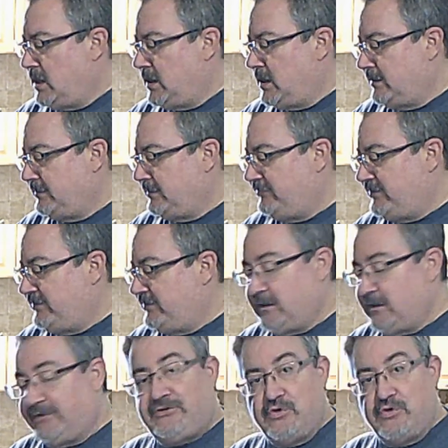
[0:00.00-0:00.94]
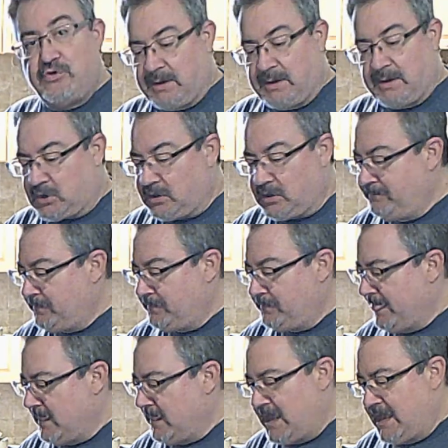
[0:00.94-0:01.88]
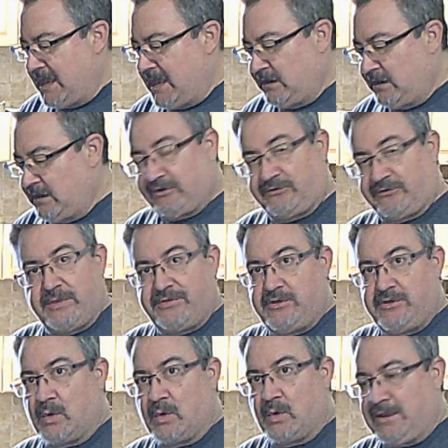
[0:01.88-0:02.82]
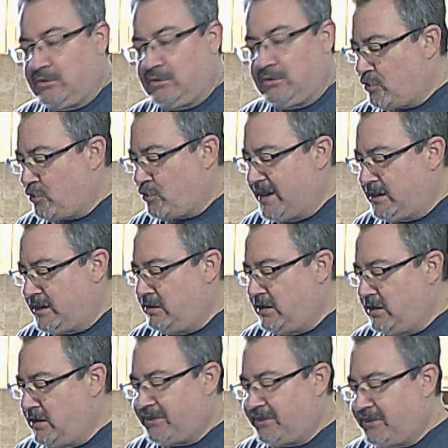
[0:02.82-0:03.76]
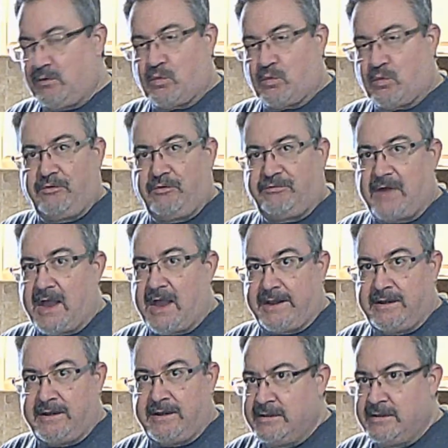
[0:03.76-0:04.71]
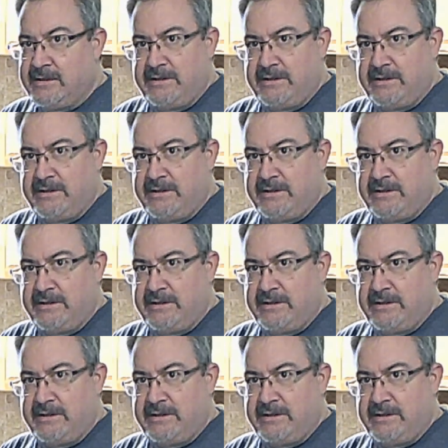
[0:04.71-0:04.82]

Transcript: seedless cucumber. And just with your regular grater, nothing real fine,